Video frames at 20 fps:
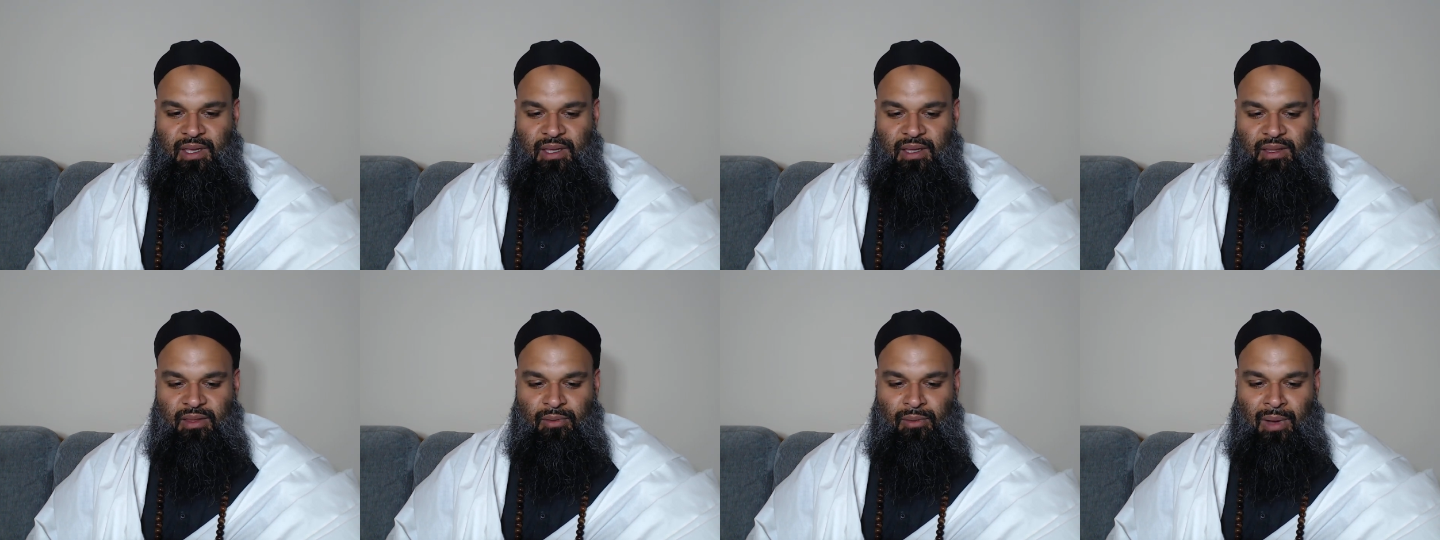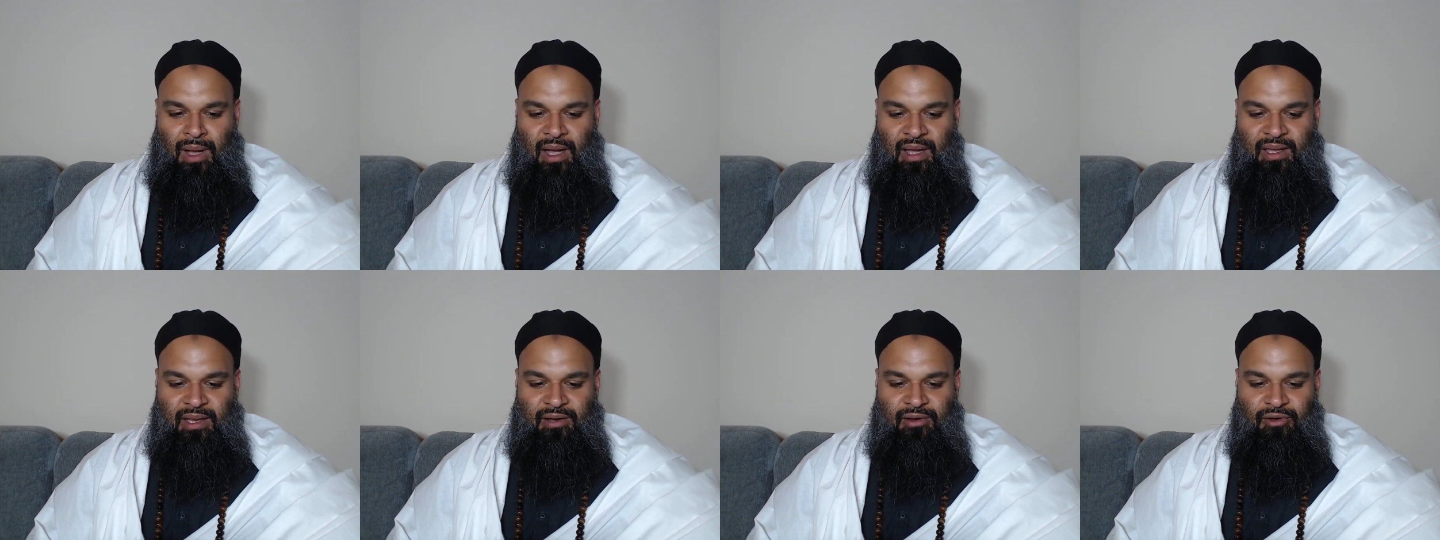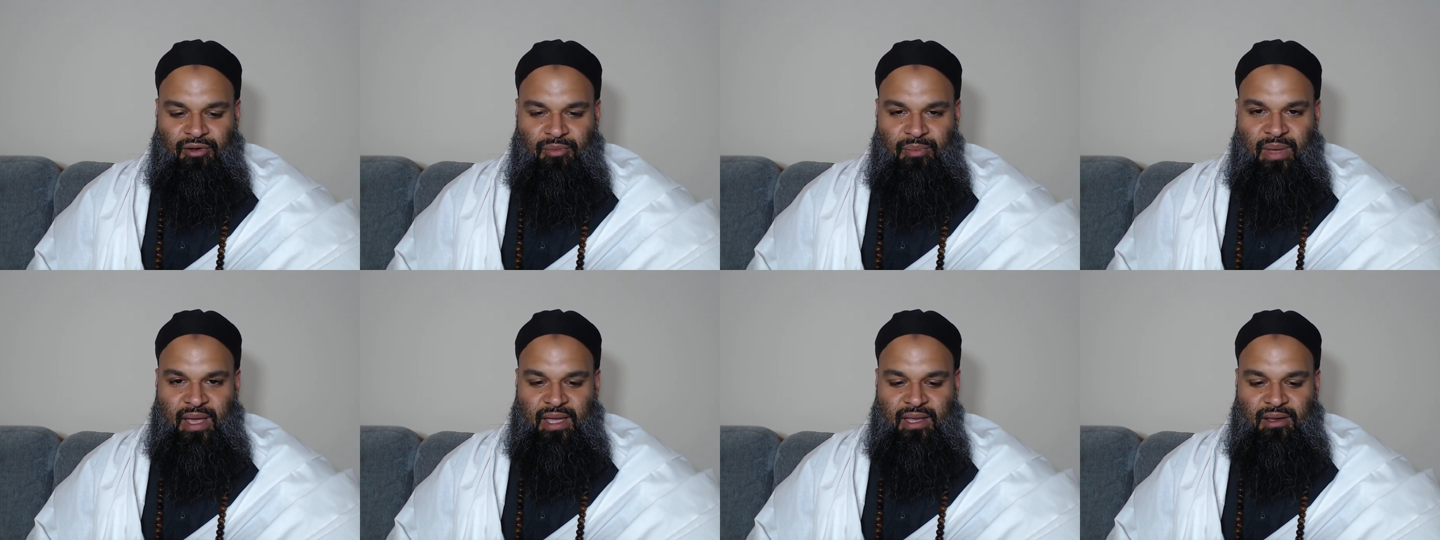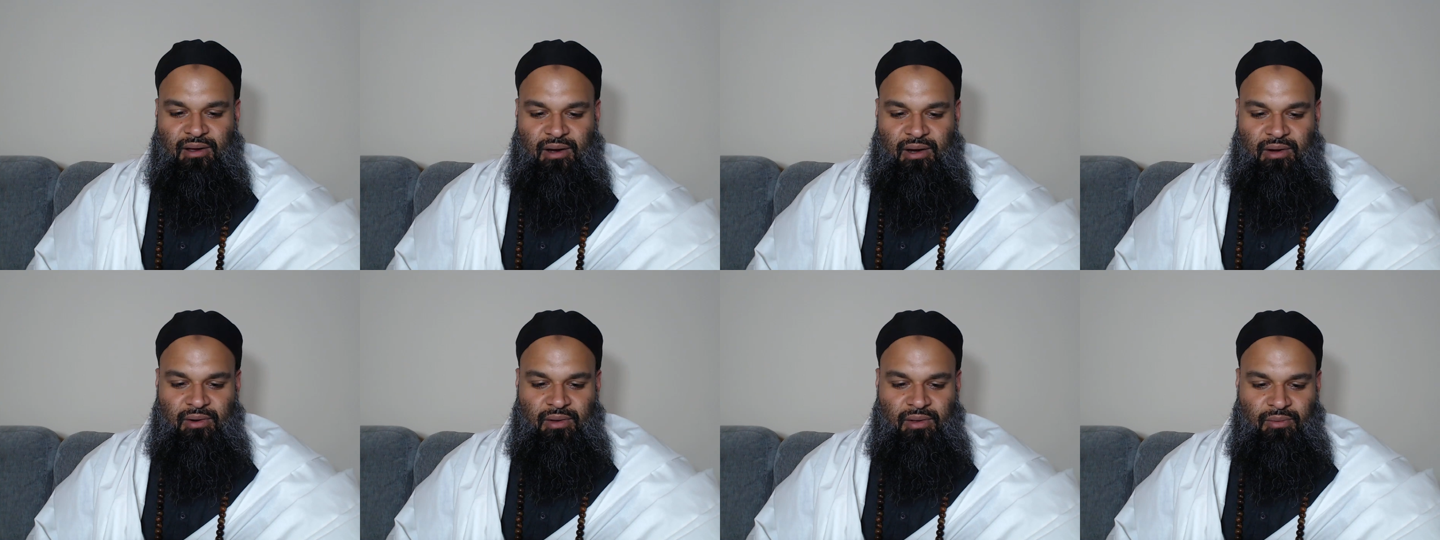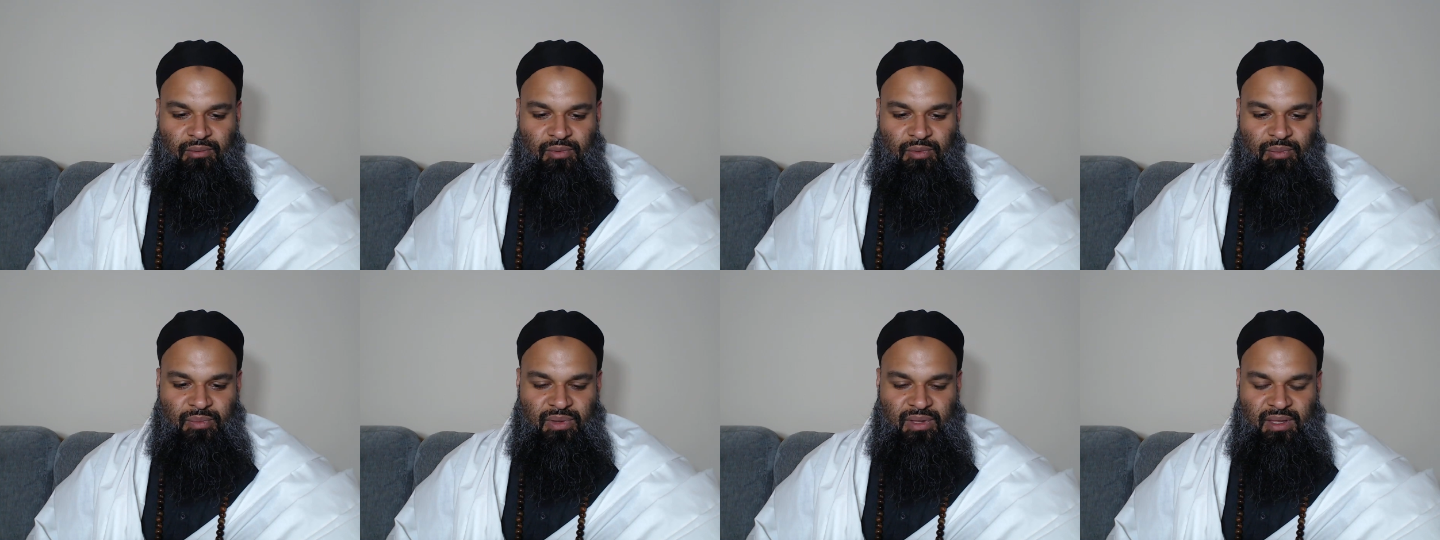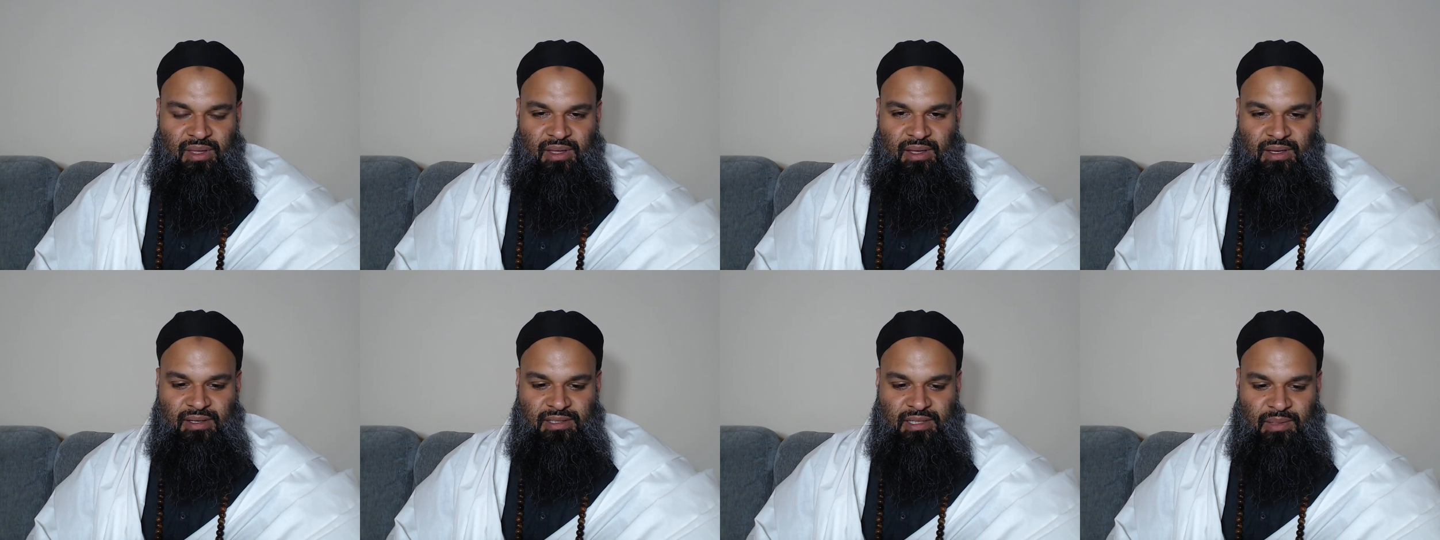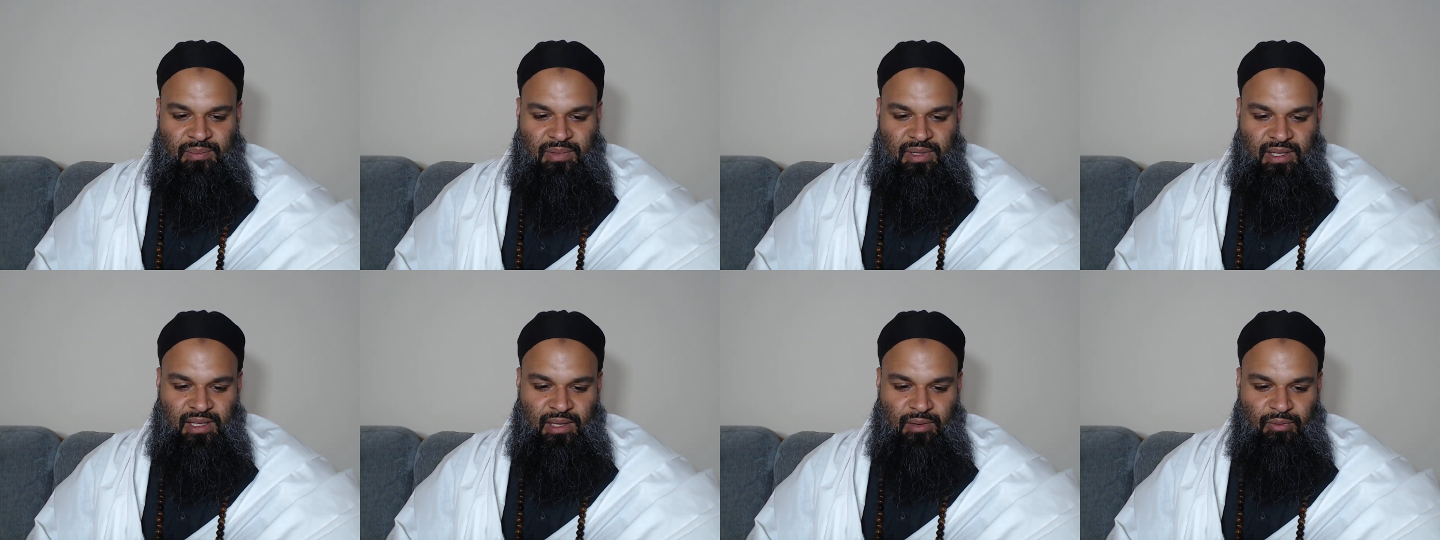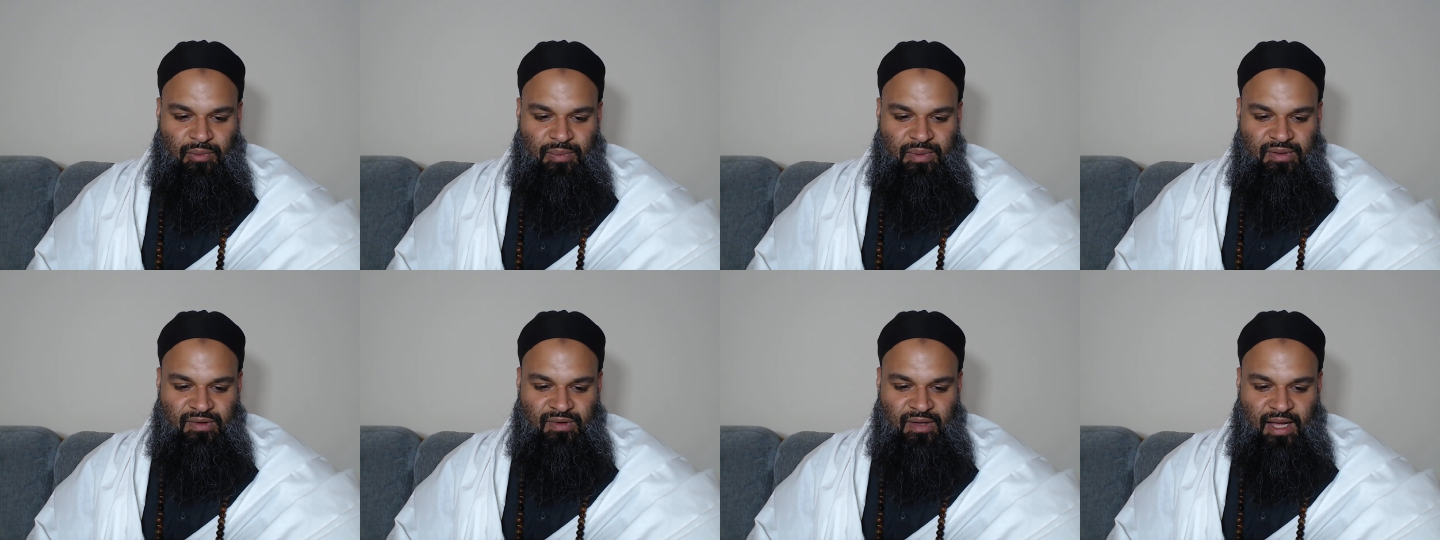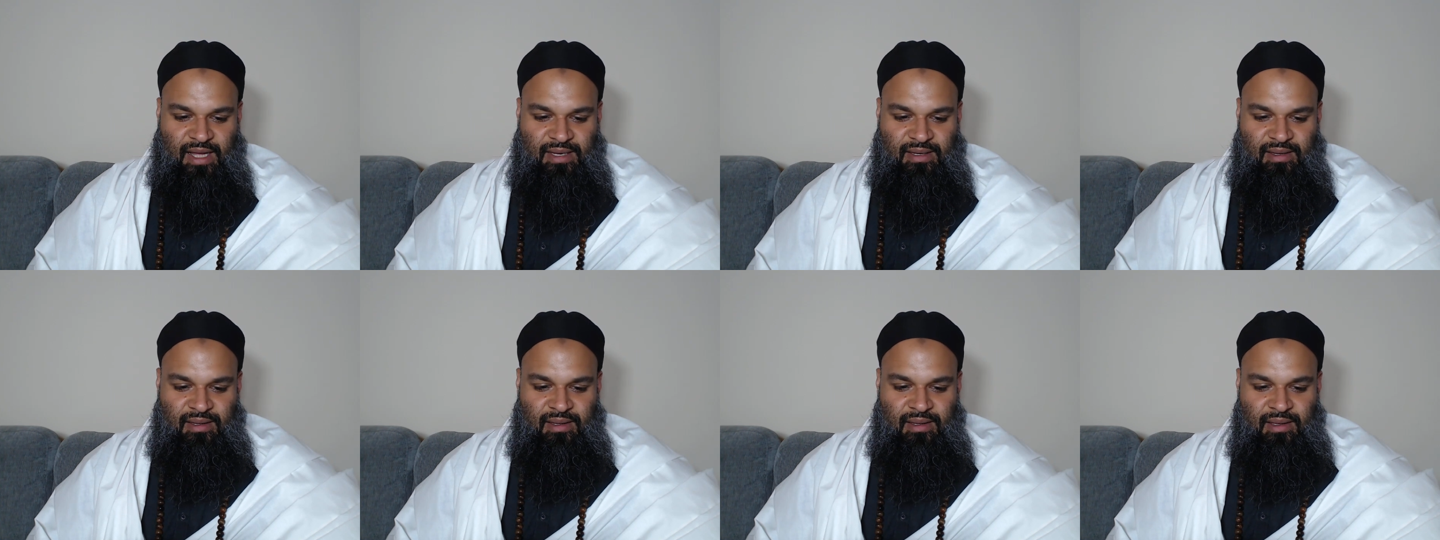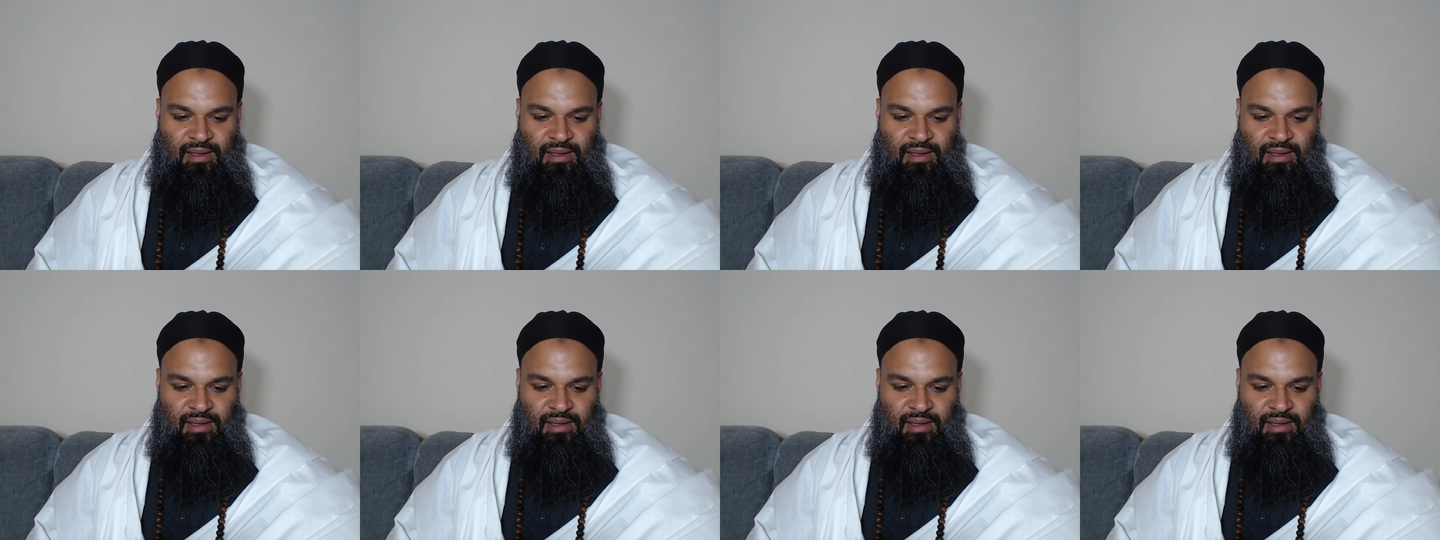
The rock in your own backyard will be something that will be sought